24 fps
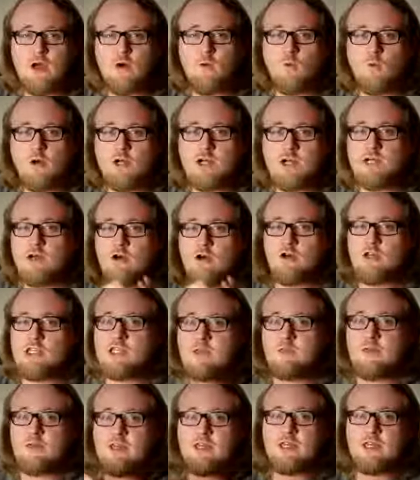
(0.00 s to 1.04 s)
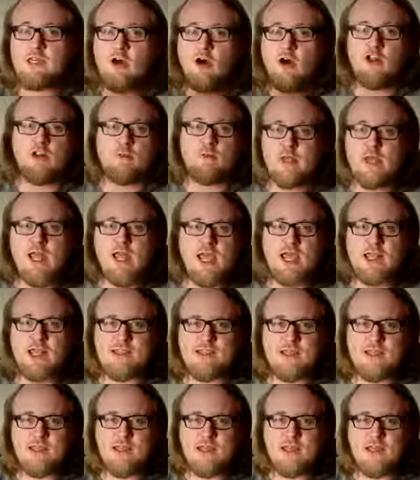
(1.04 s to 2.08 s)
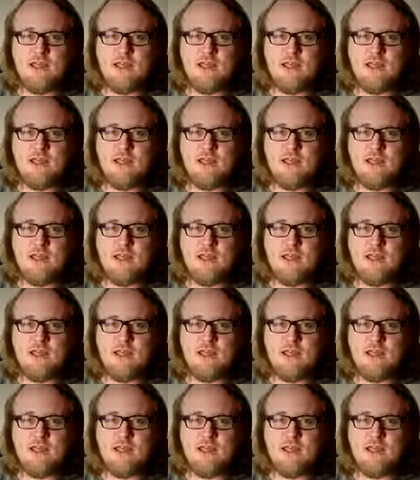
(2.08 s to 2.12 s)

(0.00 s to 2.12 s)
wouldn't ultimately culminate